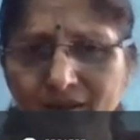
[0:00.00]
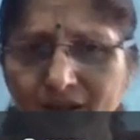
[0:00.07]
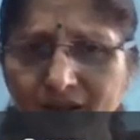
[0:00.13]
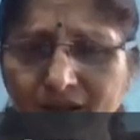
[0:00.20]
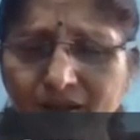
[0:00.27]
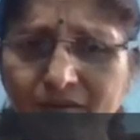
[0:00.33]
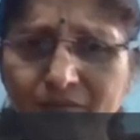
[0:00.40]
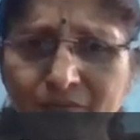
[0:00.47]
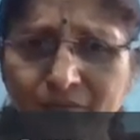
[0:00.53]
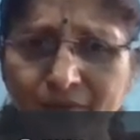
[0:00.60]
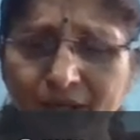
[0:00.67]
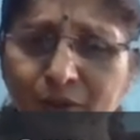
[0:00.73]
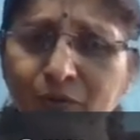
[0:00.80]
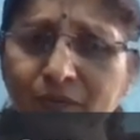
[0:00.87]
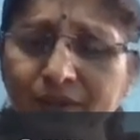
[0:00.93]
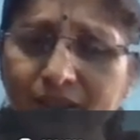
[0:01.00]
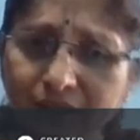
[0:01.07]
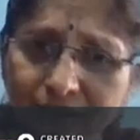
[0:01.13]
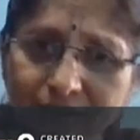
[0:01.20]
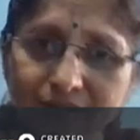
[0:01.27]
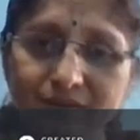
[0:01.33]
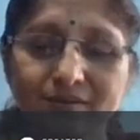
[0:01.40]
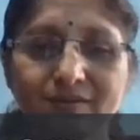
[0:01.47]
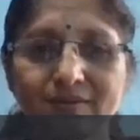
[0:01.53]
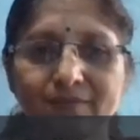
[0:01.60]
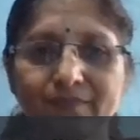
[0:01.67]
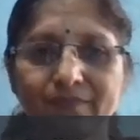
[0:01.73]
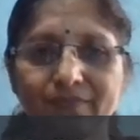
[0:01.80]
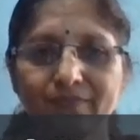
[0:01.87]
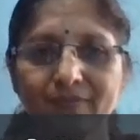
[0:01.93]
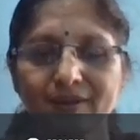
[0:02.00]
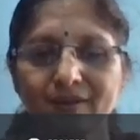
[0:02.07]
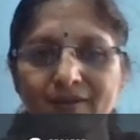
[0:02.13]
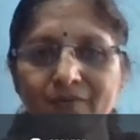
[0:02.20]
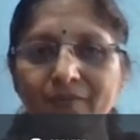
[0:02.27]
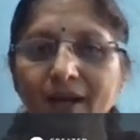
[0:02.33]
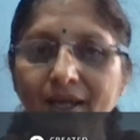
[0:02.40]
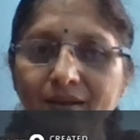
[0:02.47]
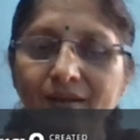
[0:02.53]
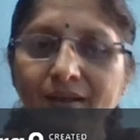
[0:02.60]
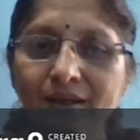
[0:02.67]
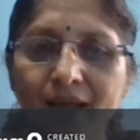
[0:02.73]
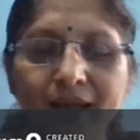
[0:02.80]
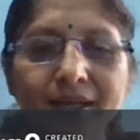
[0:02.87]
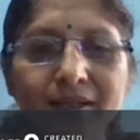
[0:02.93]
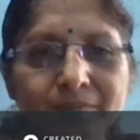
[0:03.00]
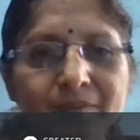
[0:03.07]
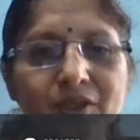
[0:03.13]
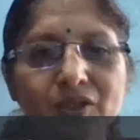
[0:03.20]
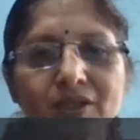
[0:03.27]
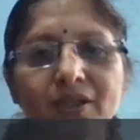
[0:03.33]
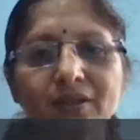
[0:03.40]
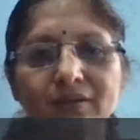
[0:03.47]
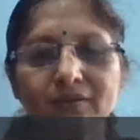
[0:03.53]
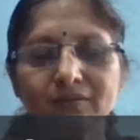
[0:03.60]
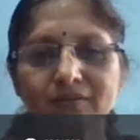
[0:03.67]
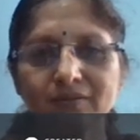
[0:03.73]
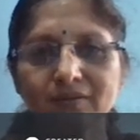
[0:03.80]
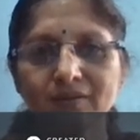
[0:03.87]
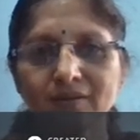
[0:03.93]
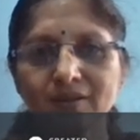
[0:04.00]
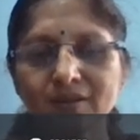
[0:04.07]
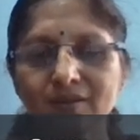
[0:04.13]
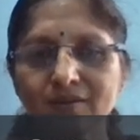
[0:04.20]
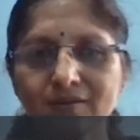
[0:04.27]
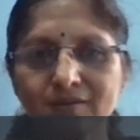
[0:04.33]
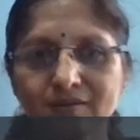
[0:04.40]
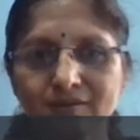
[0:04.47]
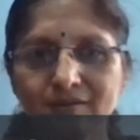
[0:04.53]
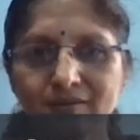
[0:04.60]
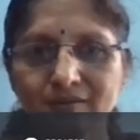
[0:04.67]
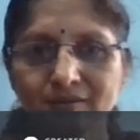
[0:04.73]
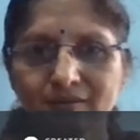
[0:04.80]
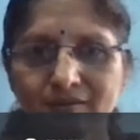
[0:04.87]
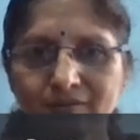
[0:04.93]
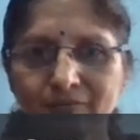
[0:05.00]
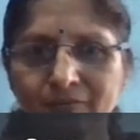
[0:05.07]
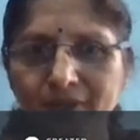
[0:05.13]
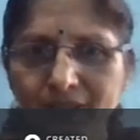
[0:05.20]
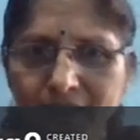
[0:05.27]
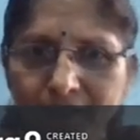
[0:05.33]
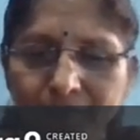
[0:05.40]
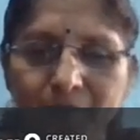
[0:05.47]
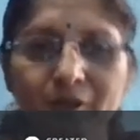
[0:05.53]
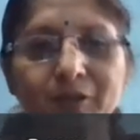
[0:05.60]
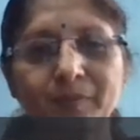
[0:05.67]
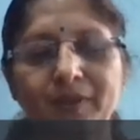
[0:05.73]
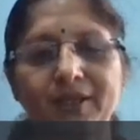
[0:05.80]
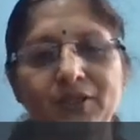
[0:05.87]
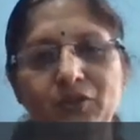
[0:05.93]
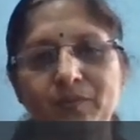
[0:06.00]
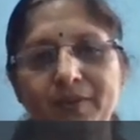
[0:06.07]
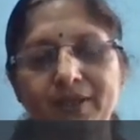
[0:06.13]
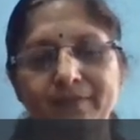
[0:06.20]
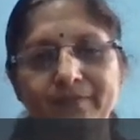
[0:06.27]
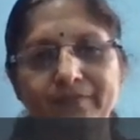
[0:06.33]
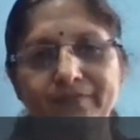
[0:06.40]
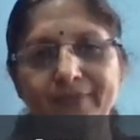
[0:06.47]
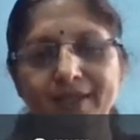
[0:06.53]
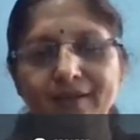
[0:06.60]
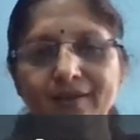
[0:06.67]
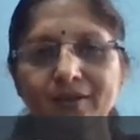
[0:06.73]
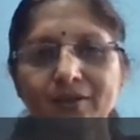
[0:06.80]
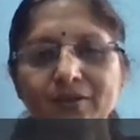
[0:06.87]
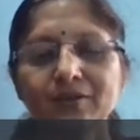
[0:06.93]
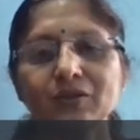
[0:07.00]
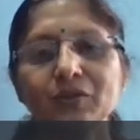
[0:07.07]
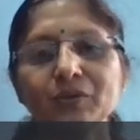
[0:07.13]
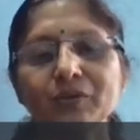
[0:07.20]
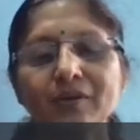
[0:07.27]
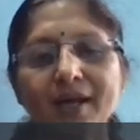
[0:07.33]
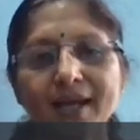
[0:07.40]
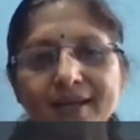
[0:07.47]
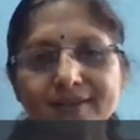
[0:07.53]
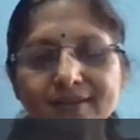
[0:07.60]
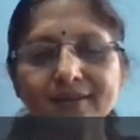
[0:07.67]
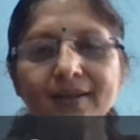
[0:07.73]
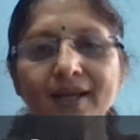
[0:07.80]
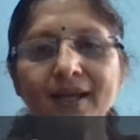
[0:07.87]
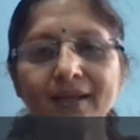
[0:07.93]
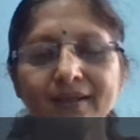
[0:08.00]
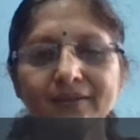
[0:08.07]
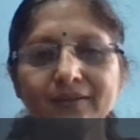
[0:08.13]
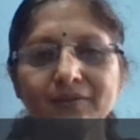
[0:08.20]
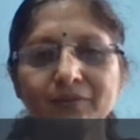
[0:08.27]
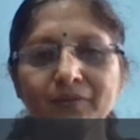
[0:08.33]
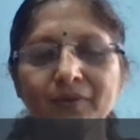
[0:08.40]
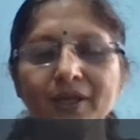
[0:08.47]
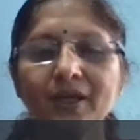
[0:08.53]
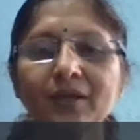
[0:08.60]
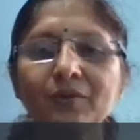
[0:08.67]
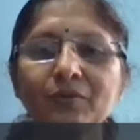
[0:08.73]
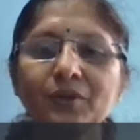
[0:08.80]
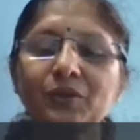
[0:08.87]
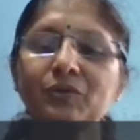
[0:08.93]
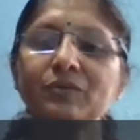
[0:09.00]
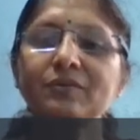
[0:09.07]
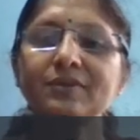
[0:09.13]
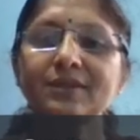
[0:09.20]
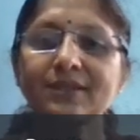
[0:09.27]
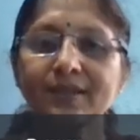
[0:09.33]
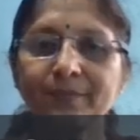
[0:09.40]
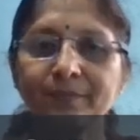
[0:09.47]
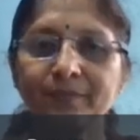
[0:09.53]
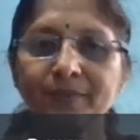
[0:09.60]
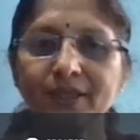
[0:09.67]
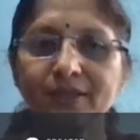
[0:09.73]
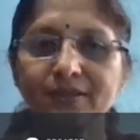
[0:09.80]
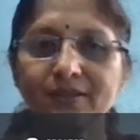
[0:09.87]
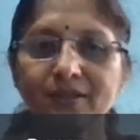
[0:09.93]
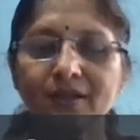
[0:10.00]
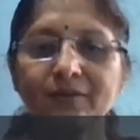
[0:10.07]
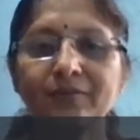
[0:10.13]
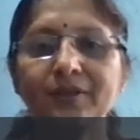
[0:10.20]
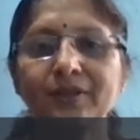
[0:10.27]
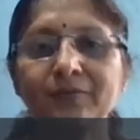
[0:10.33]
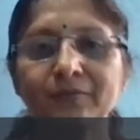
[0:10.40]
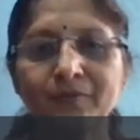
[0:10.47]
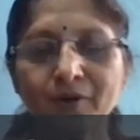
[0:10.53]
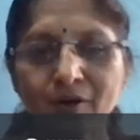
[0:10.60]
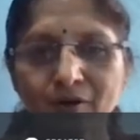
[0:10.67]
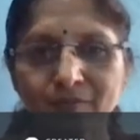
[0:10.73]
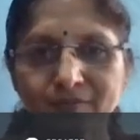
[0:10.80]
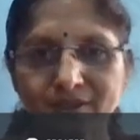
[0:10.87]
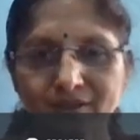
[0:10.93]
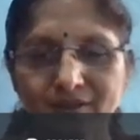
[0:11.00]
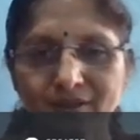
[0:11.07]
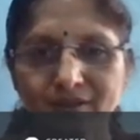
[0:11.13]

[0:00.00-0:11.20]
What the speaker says: And why do we need this? Why a client machine is worried about PHP? So as a client, we are going to submit our forms